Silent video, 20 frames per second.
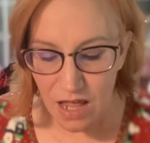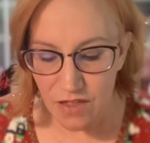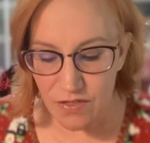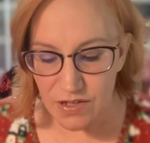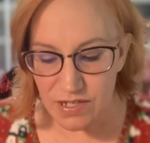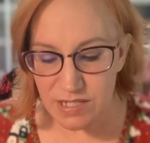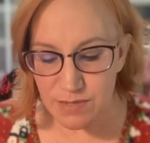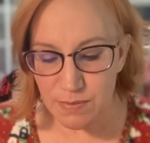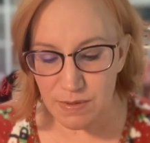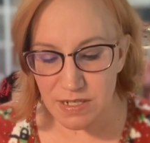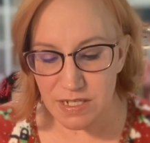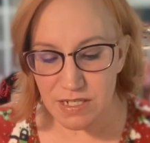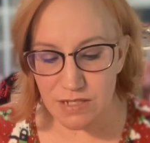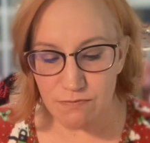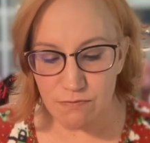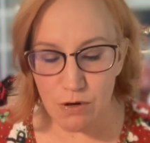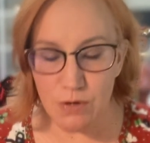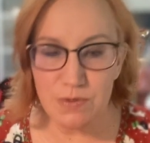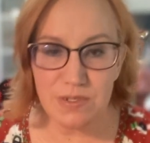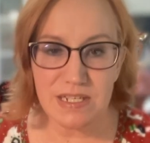This one is
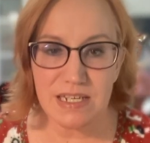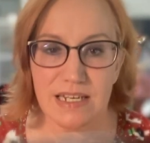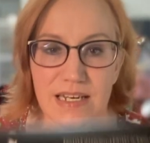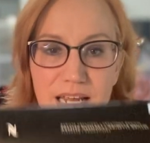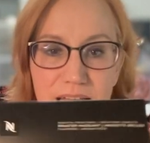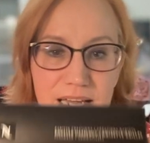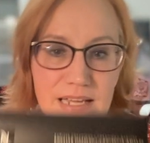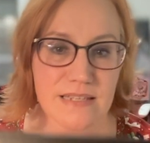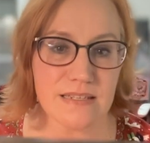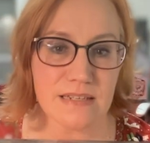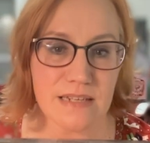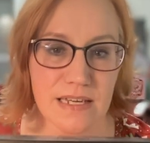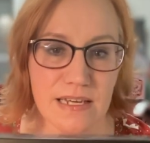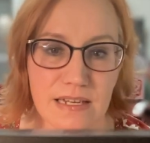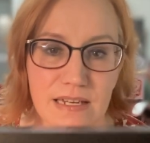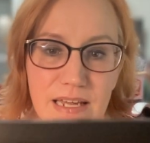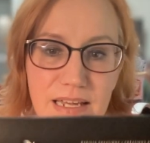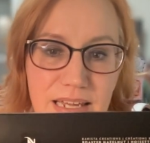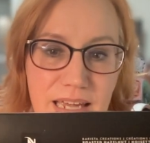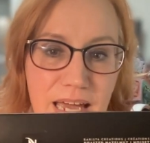roasted
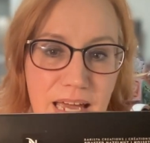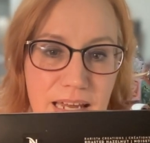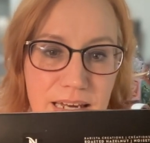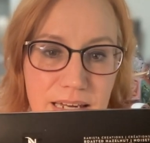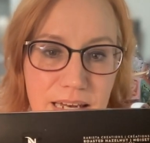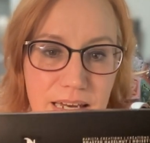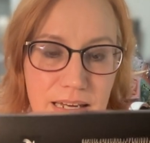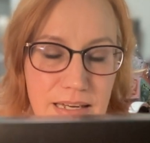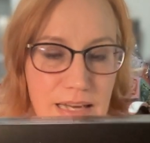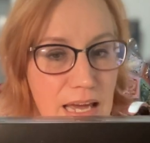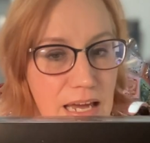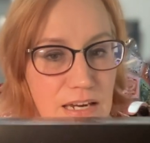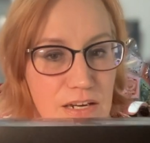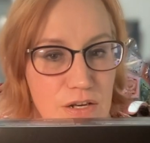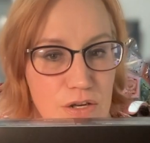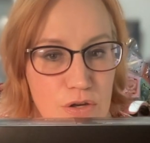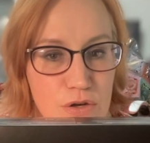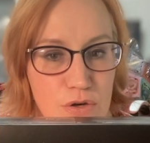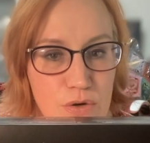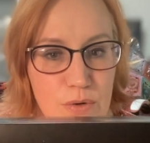hazelnut. Again, not
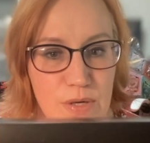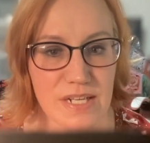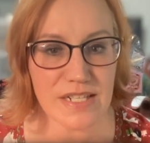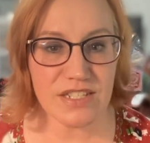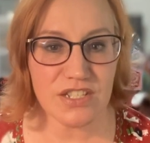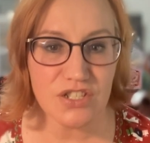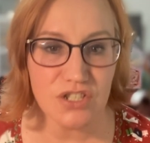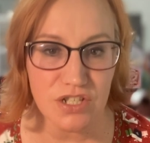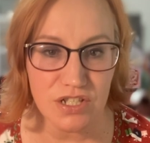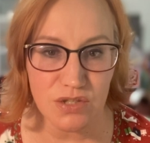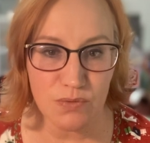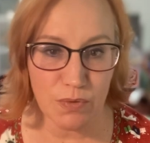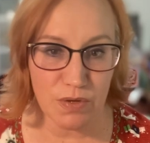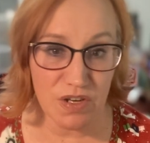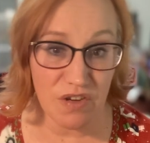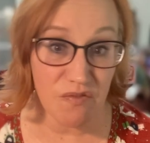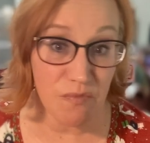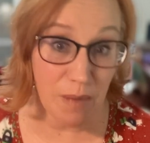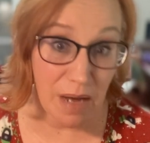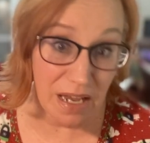new. It's just one
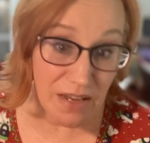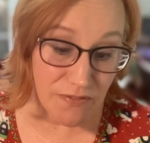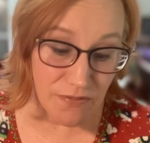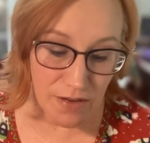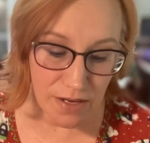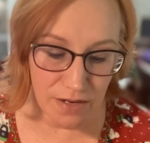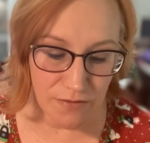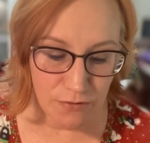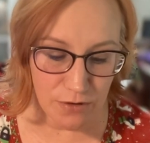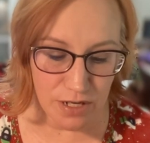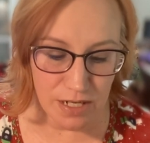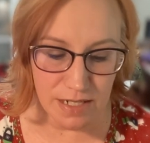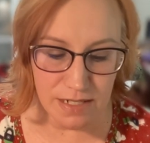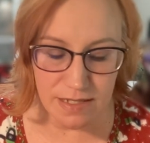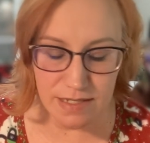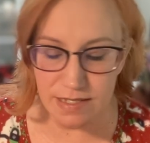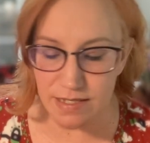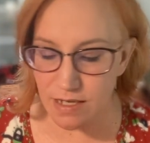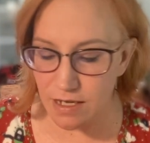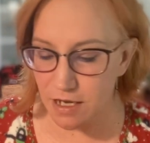of my
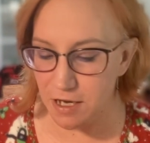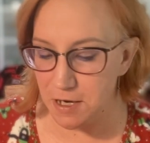favorites.